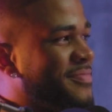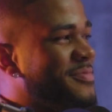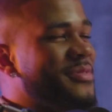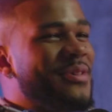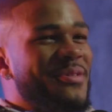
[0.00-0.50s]

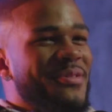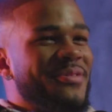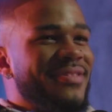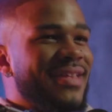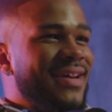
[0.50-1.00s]
Bro,
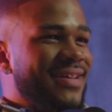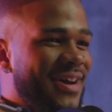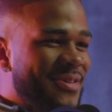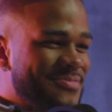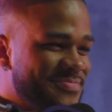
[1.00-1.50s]
that
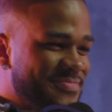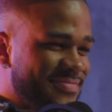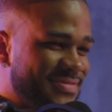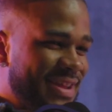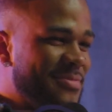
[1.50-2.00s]
album,
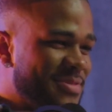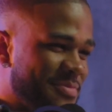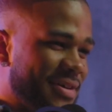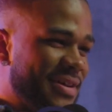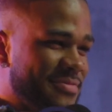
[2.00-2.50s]
top to
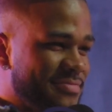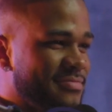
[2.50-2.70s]
bottom,